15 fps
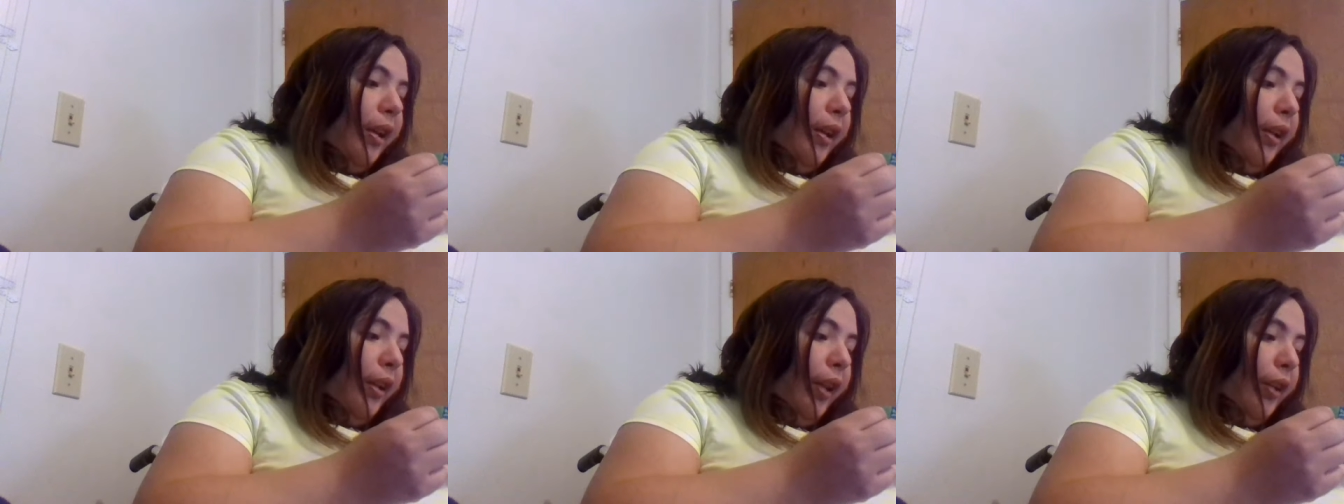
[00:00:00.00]

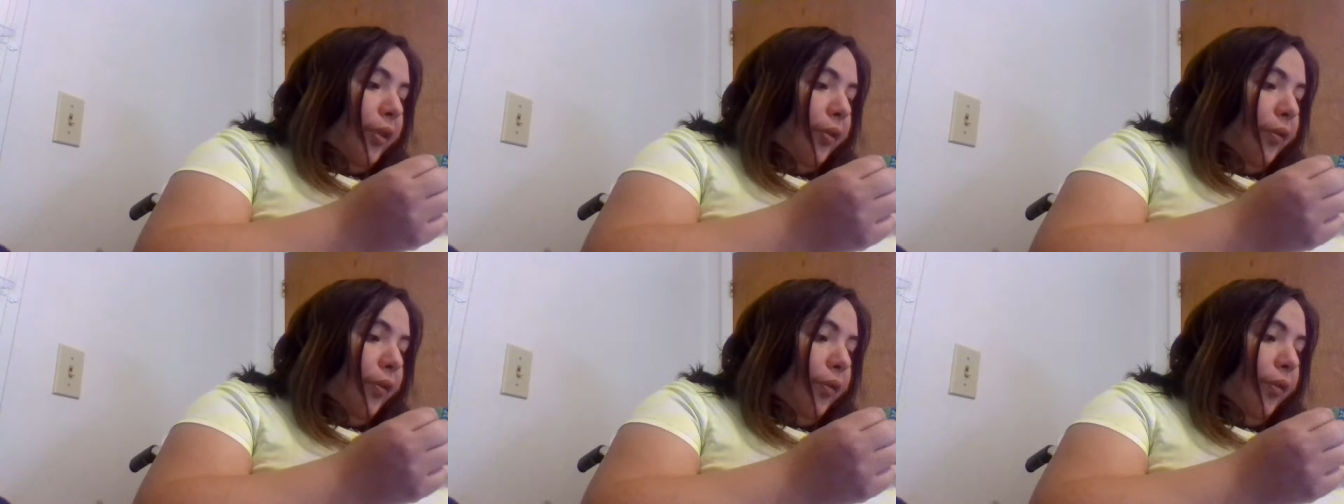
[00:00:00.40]

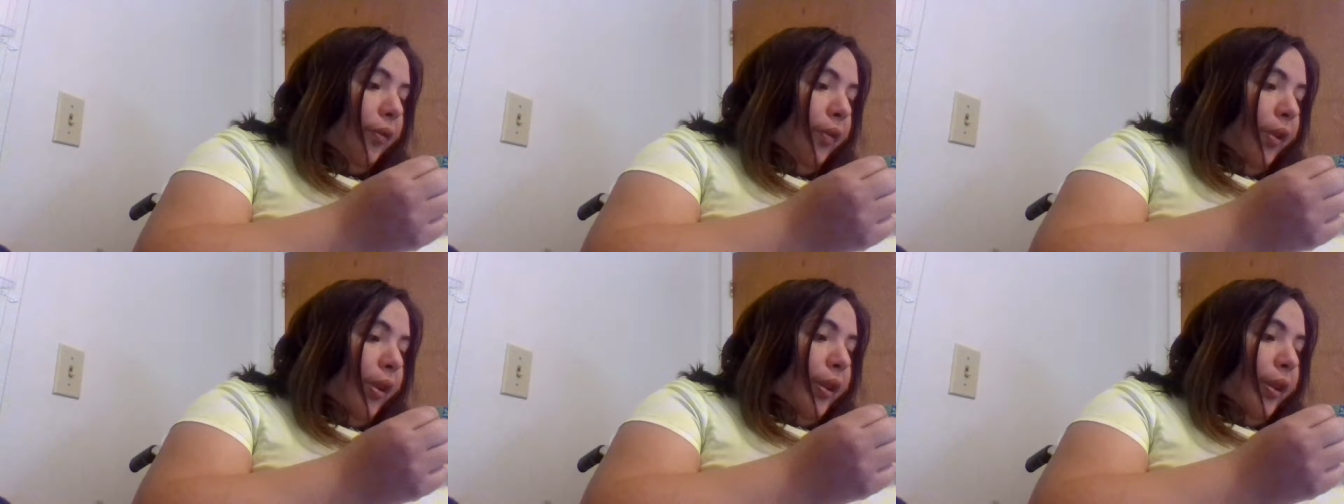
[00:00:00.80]
cholesterol
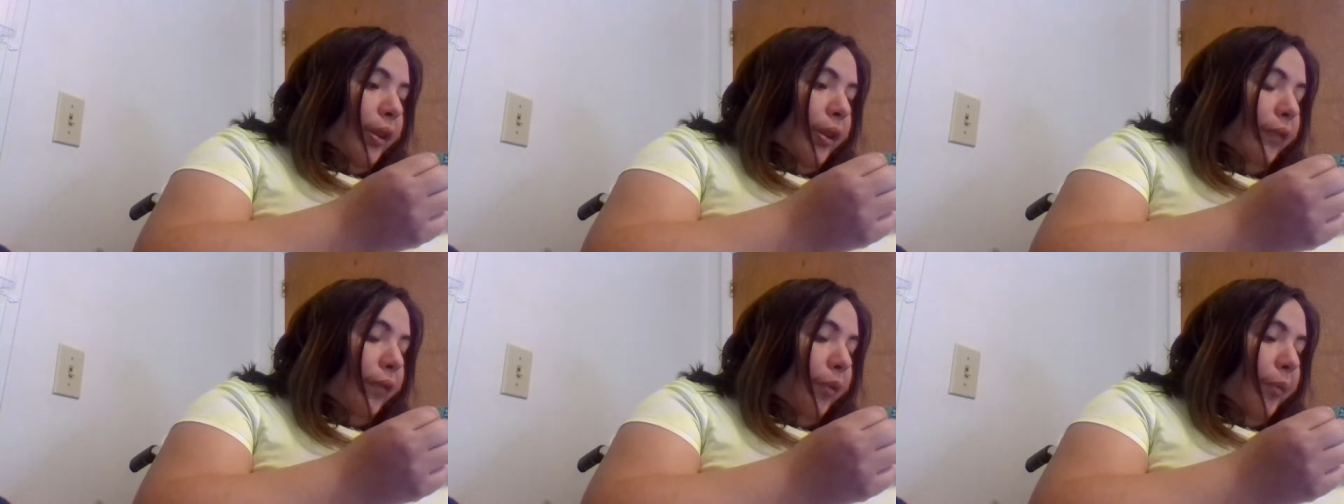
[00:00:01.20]

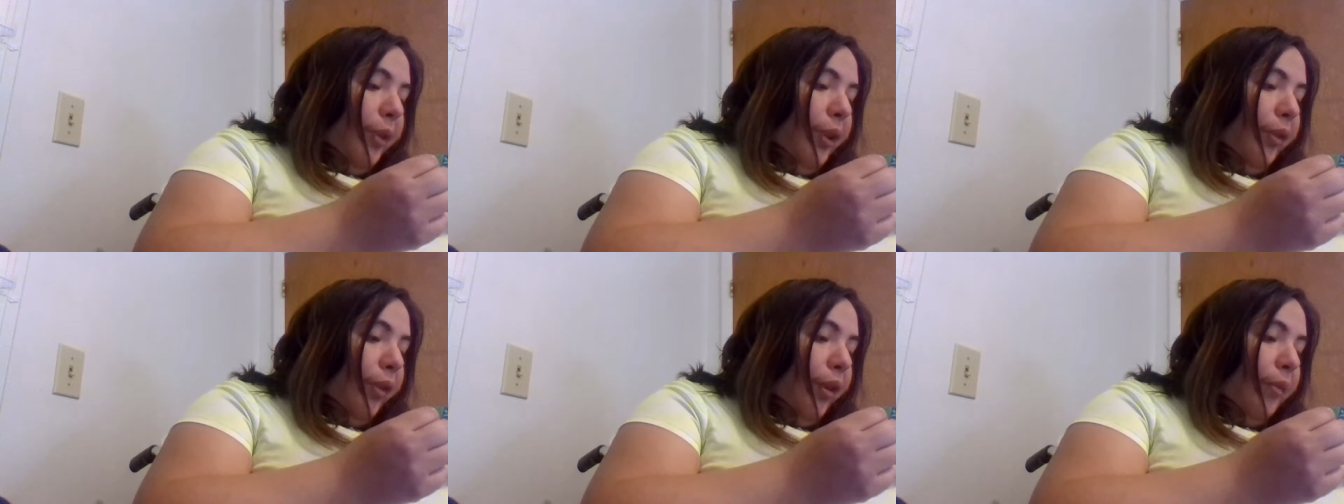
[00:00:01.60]
0
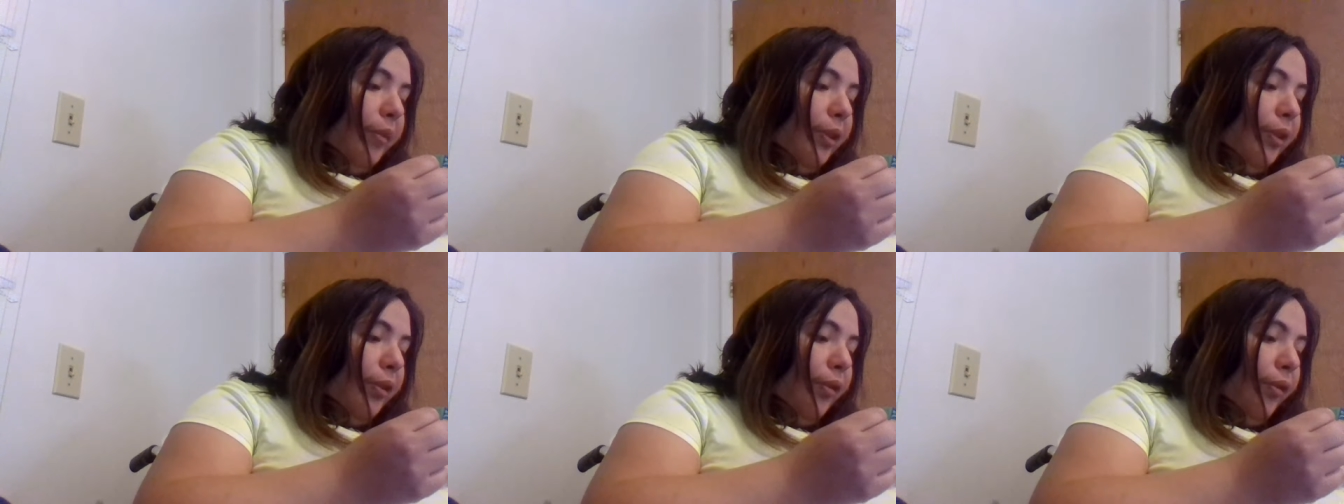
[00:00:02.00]
milligrams,
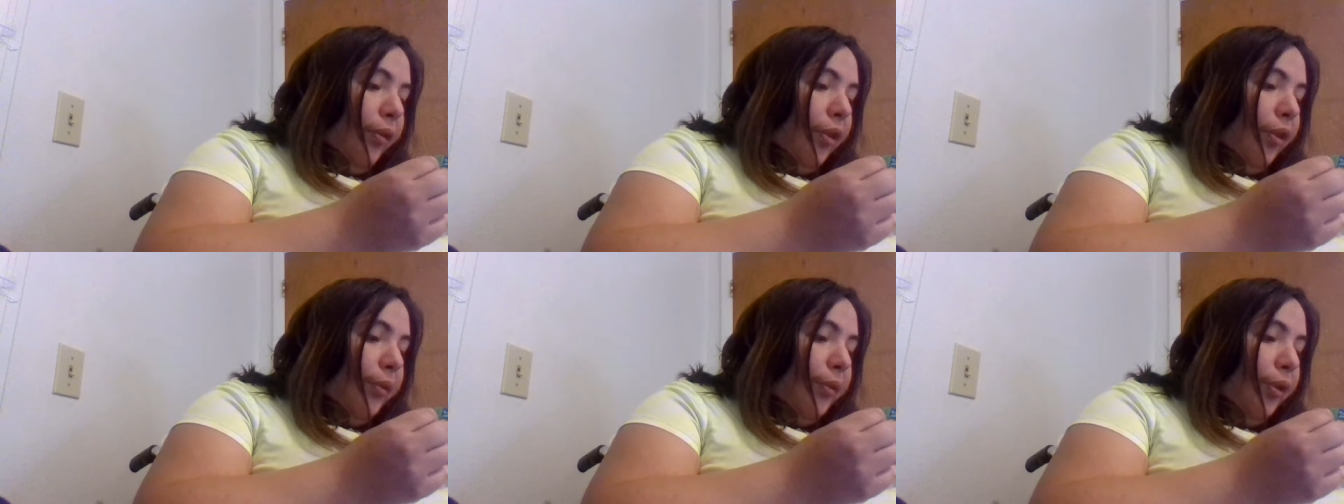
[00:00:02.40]

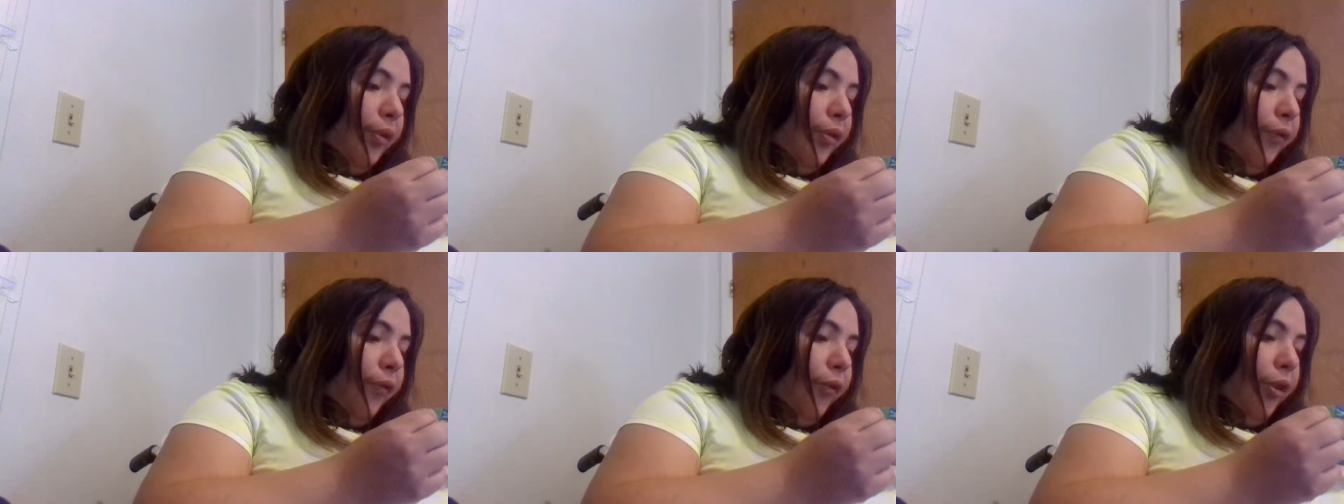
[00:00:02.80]
sodium
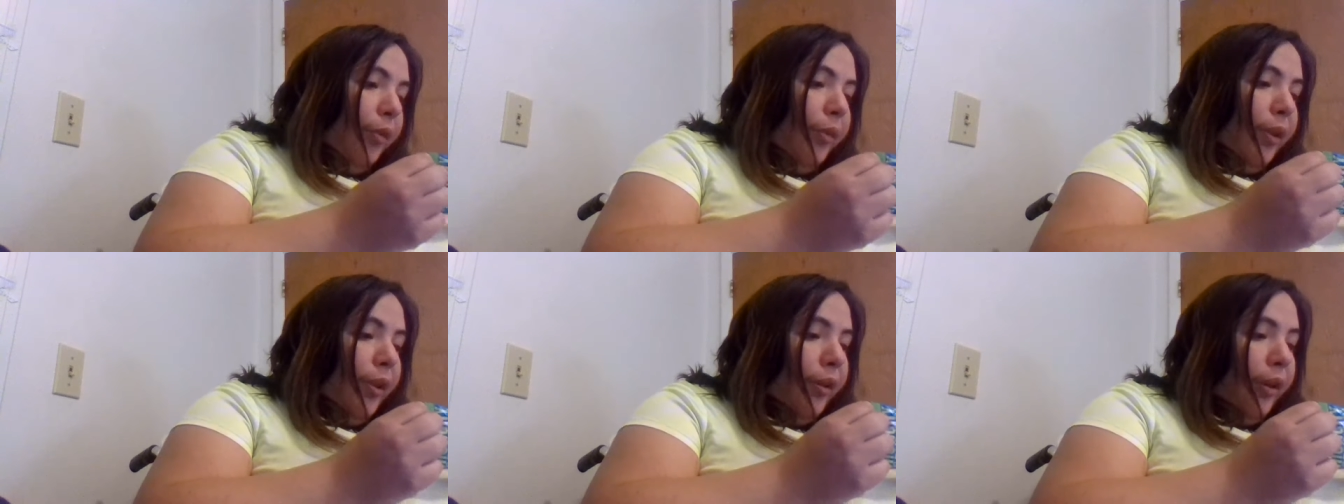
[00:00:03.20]
240
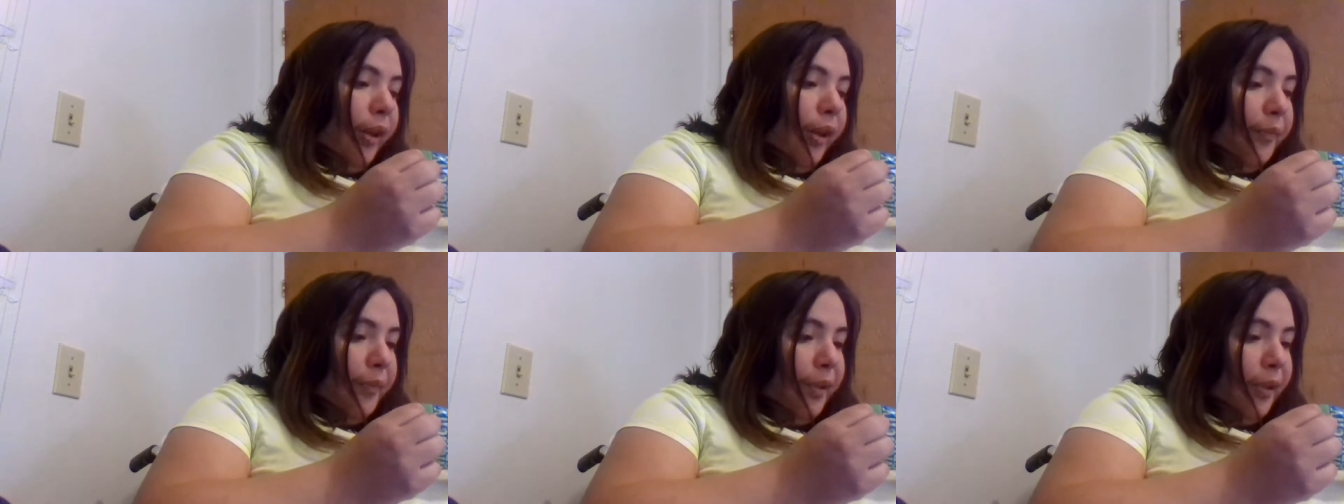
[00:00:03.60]

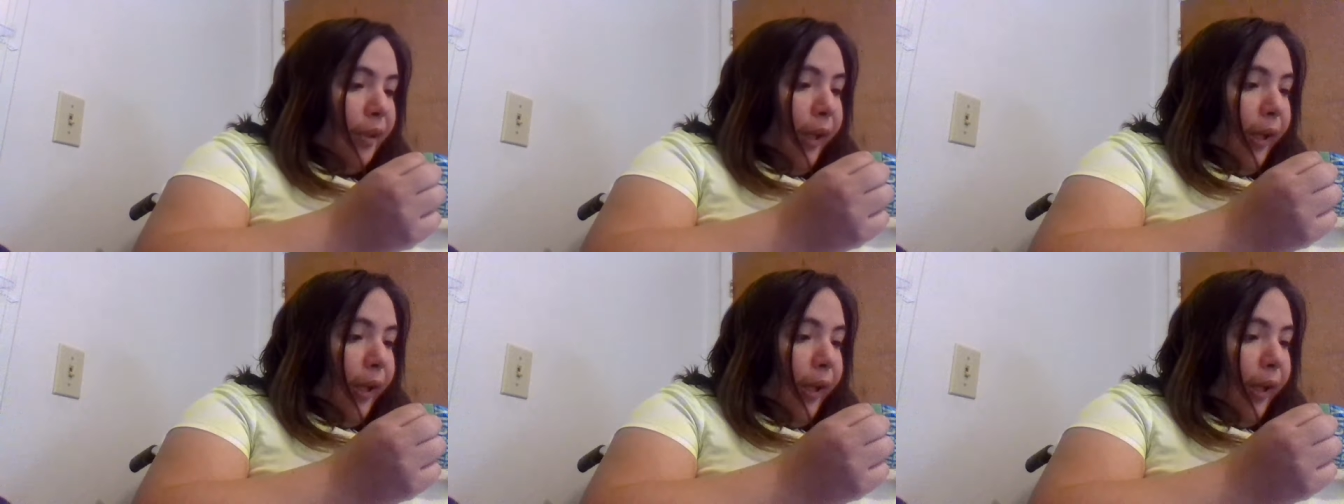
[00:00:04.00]
milligrams,